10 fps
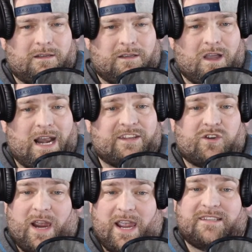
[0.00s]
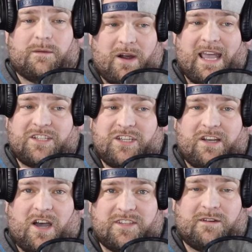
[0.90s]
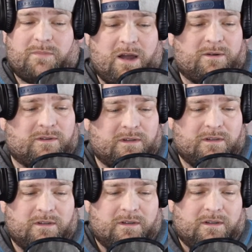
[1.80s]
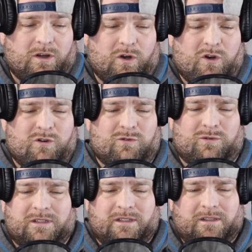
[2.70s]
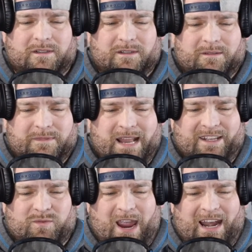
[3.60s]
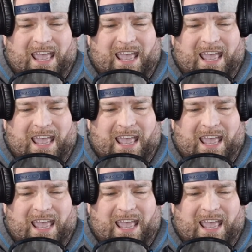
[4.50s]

Yo, that's crazy, bro. That's your cousin, bro? Ooh, nice right